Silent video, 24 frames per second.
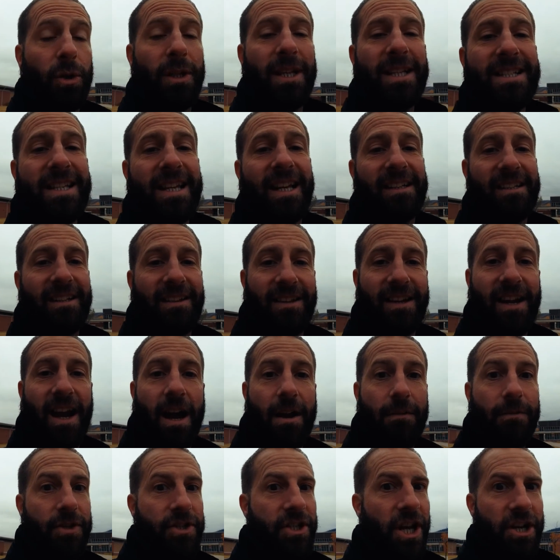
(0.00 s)
let's get to the
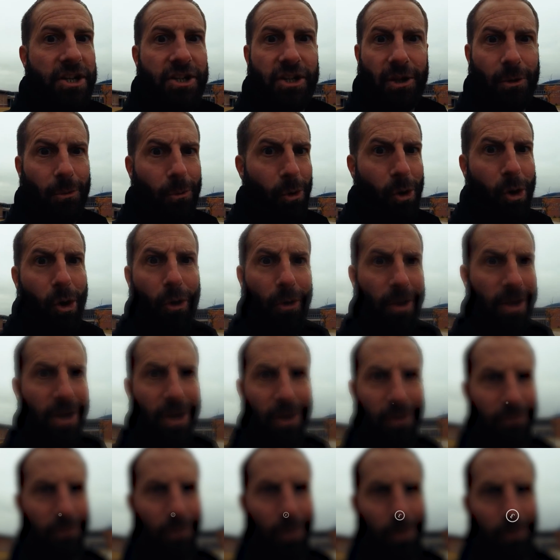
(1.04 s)
conversation that we're all
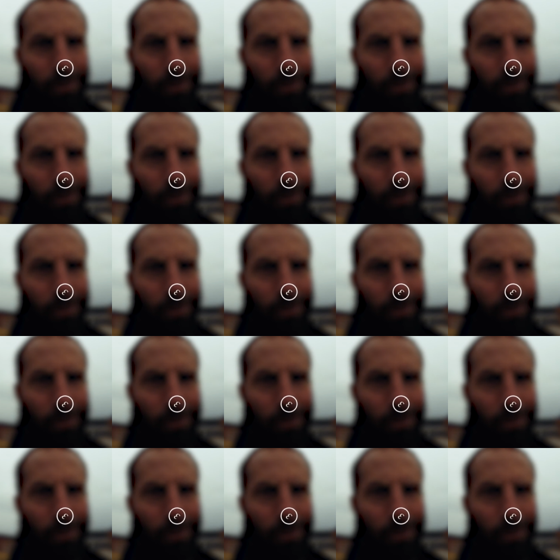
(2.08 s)
here for,